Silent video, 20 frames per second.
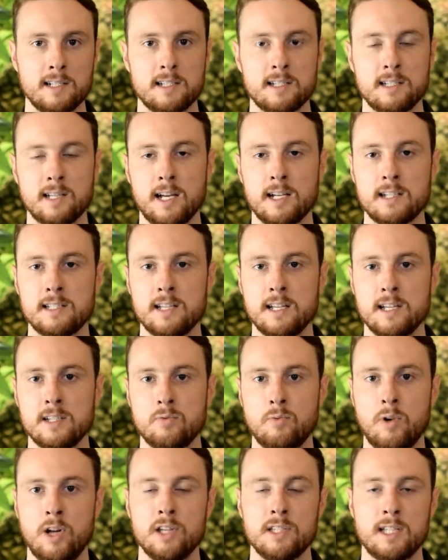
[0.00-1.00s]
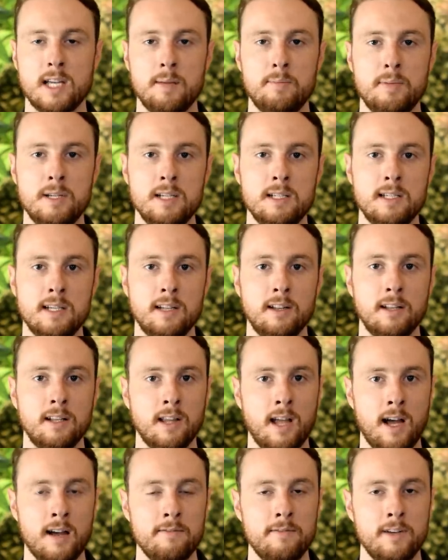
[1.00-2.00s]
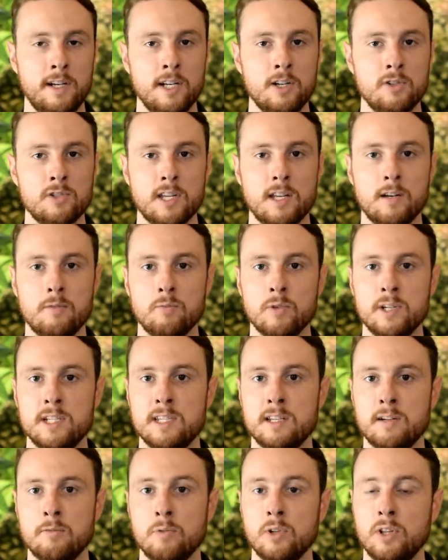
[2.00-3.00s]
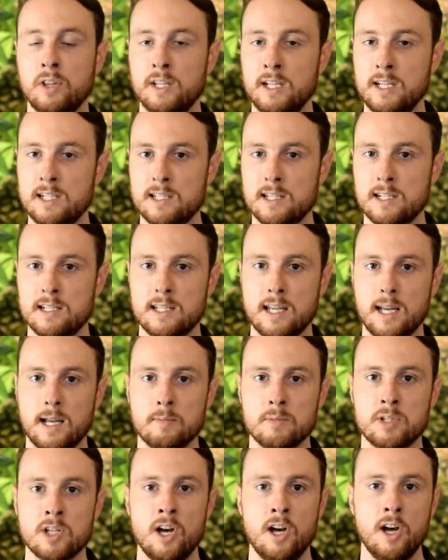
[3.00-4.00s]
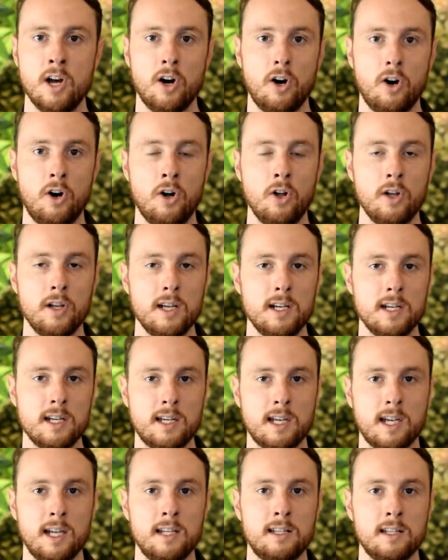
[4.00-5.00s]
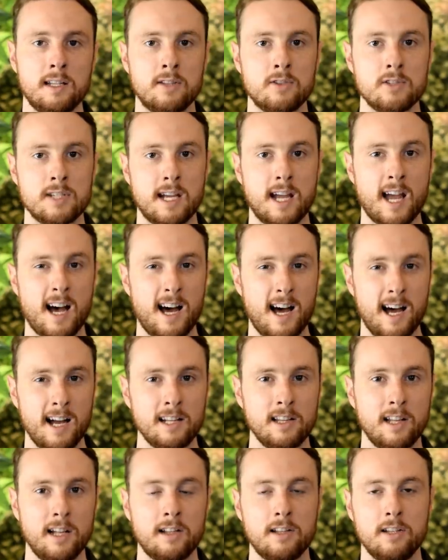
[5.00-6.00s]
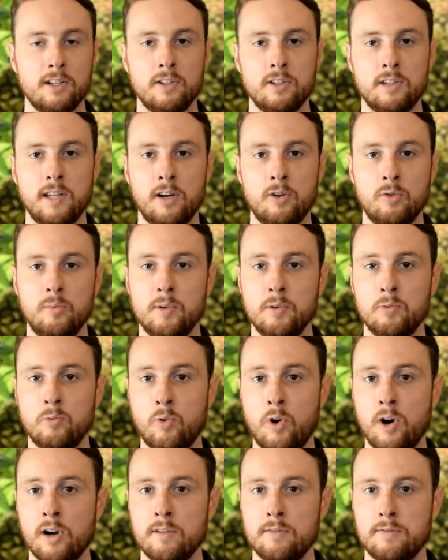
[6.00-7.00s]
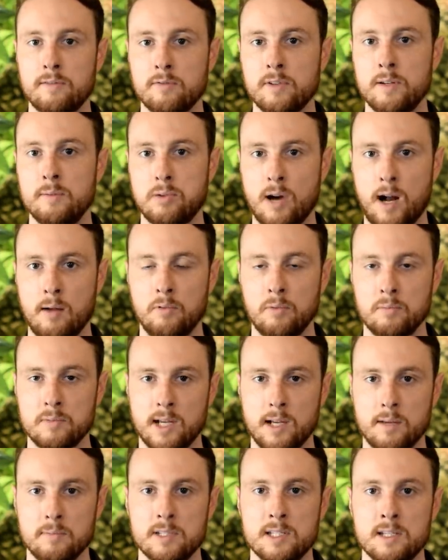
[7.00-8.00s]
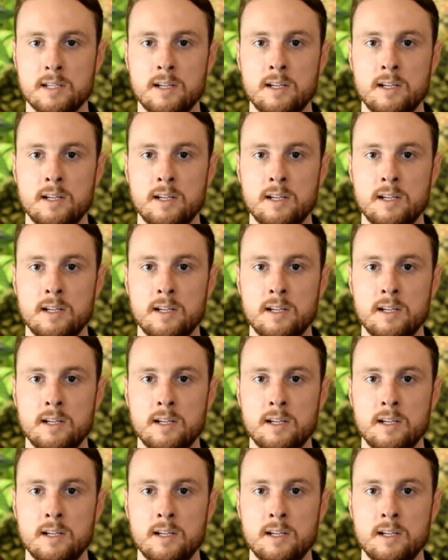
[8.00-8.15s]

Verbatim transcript: tests as well as AP Daily Live videos and recent released exams all indicate that there's a high likelihood that it will be one of three problem types.